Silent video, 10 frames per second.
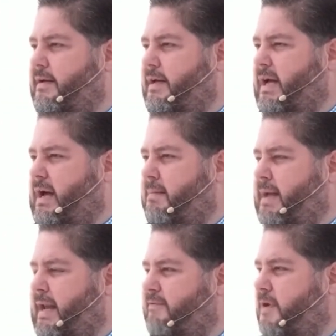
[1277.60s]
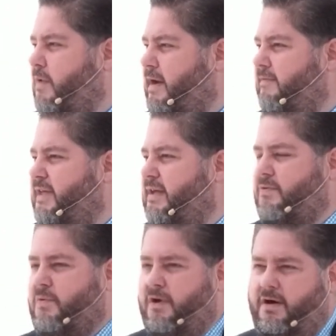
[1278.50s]
And every one of these
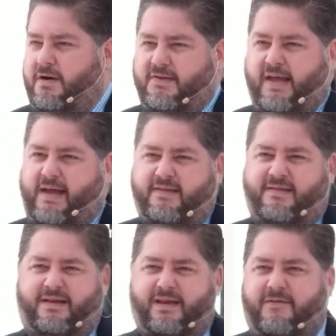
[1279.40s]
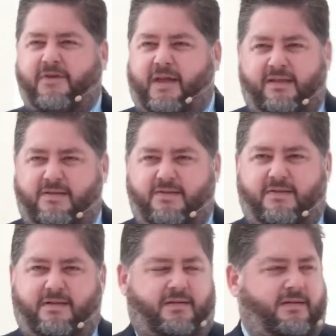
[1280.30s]
words has significance
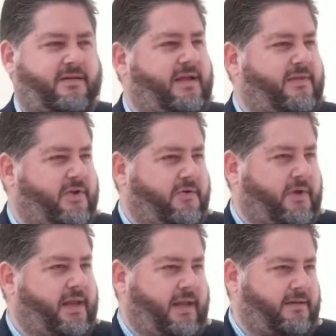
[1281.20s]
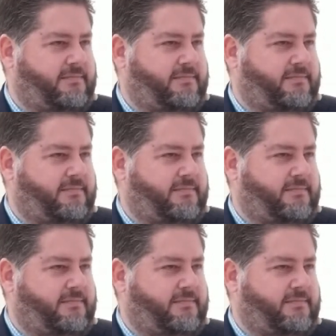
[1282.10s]
in the greeting.